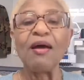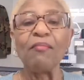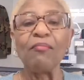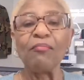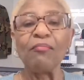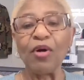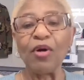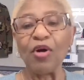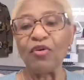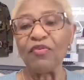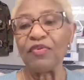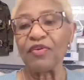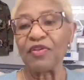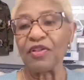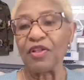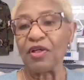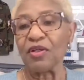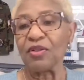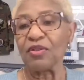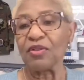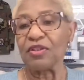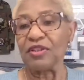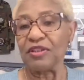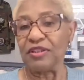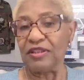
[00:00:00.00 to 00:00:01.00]
Both of
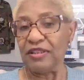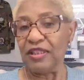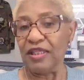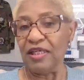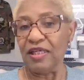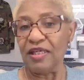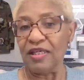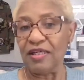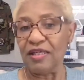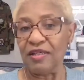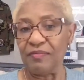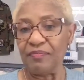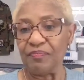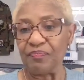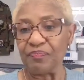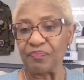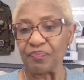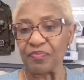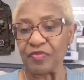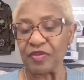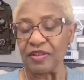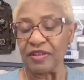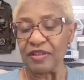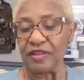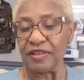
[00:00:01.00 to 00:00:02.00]
those
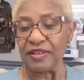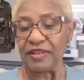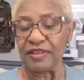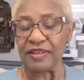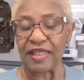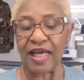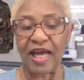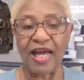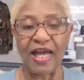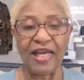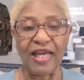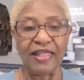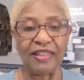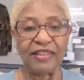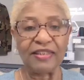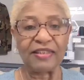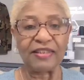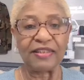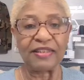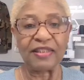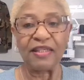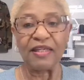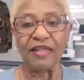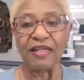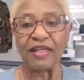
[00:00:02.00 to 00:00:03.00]

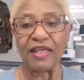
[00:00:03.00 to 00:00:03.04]
designs